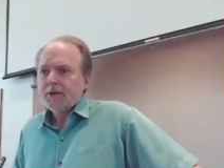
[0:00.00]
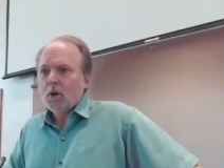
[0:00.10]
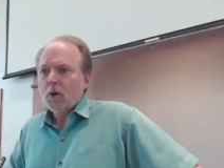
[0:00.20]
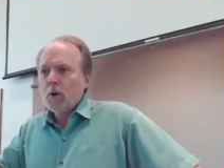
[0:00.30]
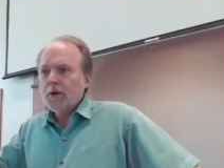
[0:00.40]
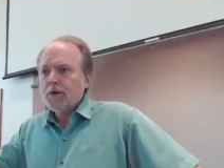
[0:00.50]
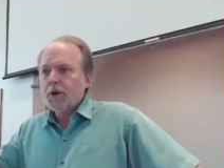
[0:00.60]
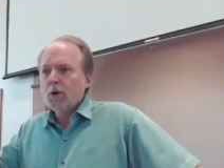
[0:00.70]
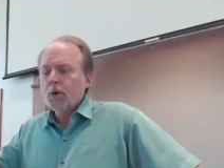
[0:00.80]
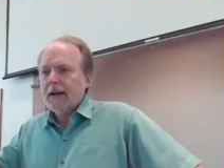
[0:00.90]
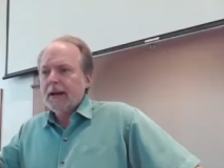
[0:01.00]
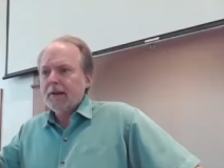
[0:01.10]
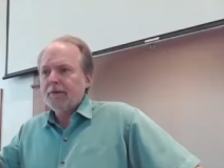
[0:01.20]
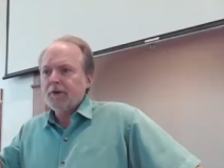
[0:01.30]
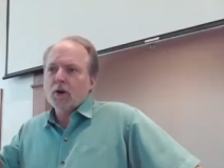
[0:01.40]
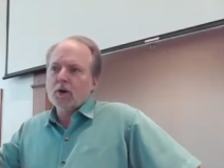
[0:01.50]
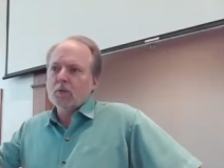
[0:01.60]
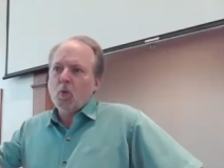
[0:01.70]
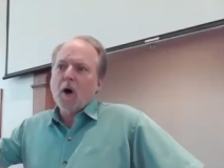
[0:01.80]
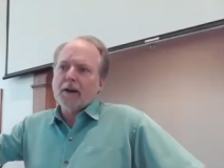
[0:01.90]
So, would you, if
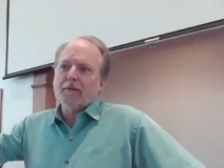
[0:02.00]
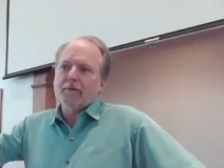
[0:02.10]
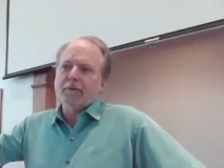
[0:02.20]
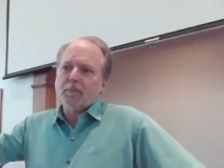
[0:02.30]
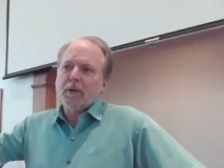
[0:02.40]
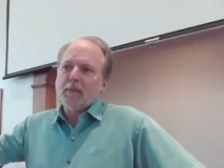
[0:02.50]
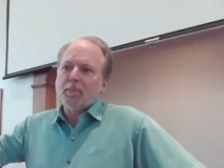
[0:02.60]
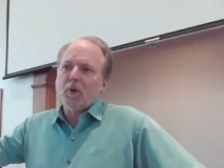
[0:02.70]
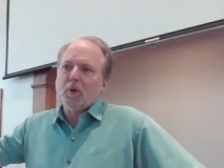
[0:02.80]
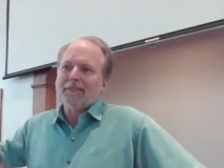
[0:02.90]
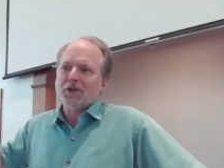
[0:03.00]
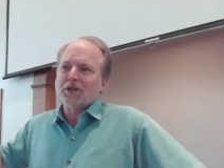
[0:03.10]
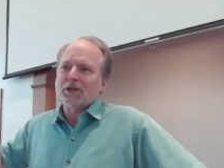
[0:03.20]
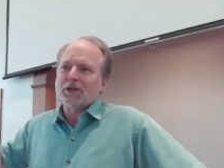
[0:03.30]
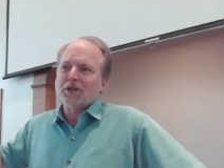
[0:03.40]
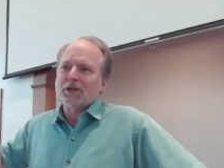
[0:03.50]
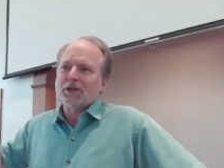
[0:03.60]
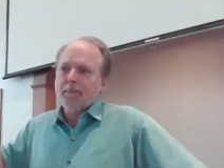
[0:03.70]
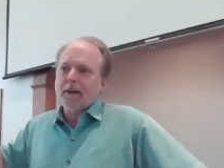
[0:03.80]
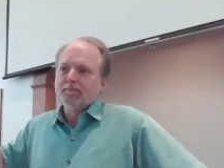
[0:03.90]
you're one of the people I've just
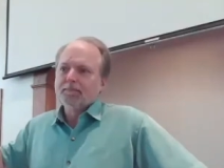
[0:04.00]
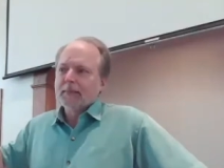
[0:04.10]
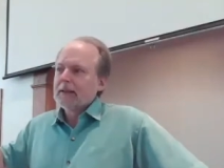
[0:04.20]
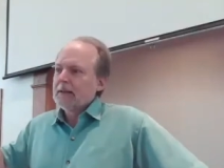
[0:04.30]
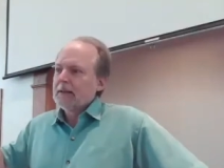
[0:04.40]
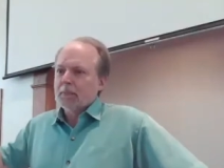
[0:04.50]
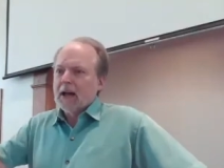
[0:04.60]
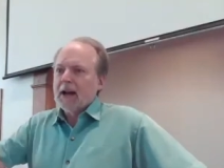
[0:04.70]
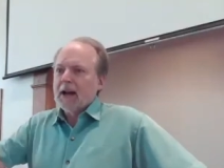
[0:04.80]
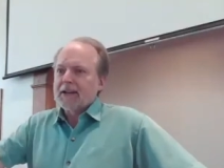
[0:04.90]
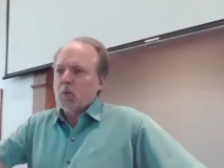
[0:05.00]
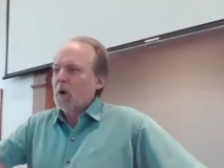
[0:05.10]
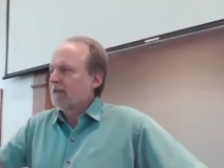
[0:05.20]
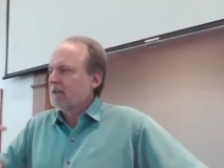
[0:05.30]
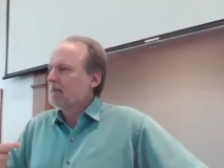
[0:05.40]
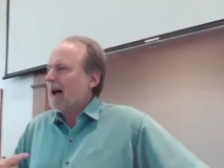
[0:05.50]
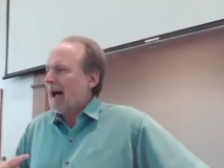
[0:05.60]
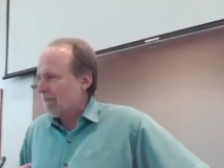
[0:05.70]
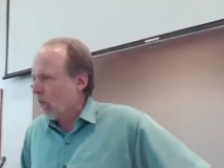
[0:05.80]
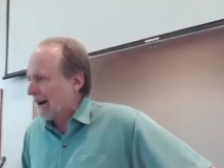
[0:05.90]
described, is one of them,
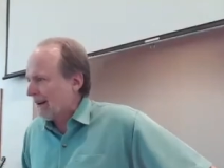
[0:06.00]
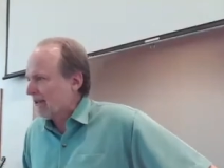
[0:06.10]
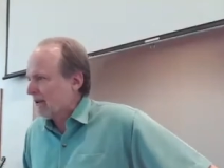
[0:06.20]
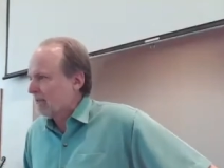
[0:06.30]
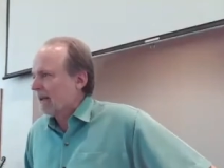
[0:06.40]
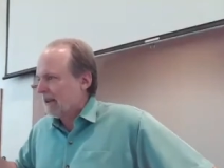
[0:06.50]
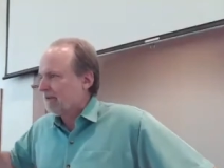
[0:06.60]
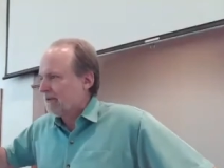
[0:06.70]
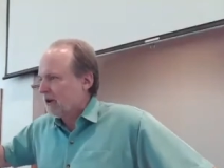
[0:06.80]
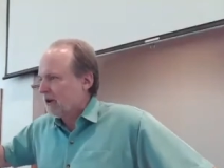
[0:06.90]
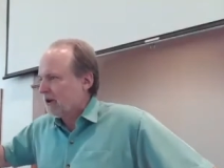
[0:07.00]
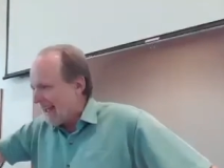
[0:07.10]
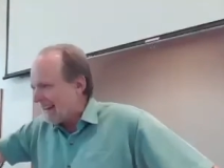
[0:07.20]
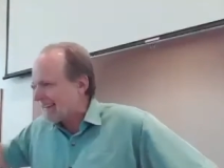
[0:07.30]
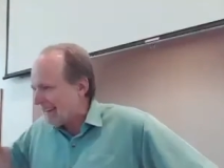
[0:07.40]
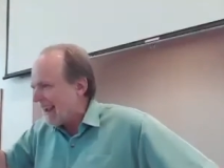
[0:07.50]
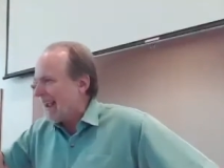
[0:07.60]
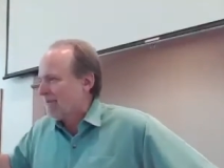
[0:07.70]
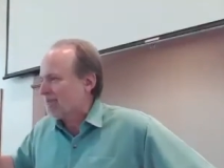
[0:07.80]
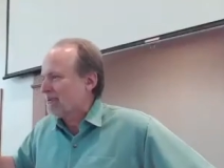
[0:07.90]
I'm one of them, if, if you're in that
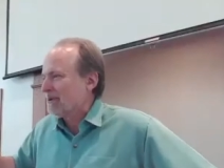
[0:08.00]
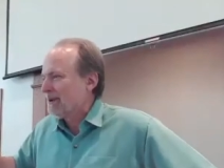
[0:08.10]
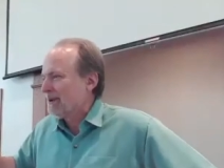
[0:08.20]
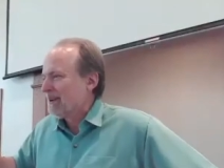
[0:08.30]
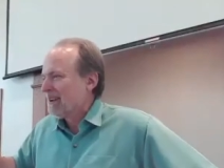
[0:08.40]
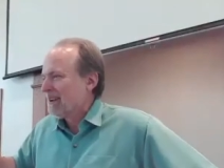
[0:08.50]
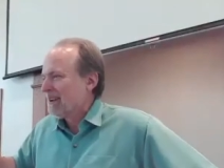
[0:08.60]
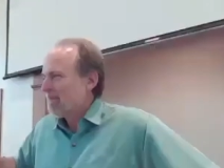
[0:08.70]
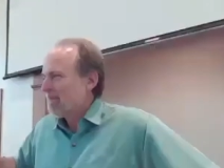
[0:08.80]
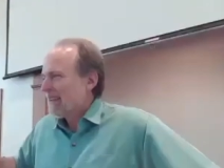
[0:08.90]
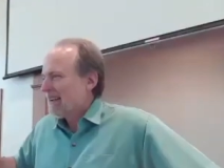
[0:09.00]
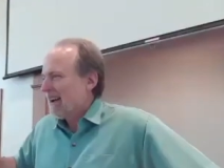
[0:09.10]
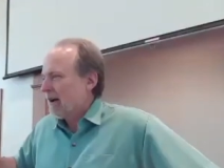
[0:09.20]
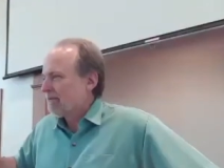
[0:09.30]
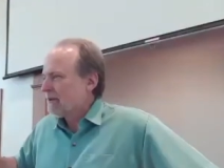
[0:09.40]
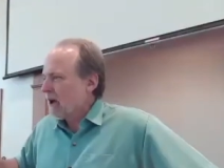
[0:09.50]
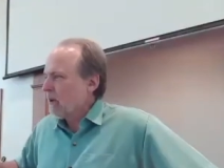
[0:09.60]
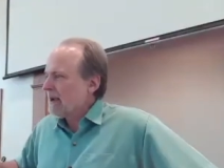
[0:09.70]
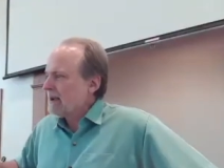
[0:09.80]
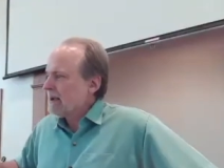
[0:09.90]
camp of
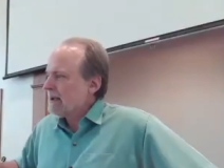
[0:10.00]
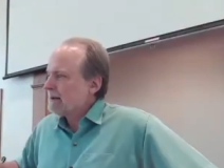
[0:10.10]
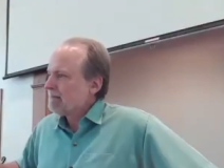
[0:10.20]
knowing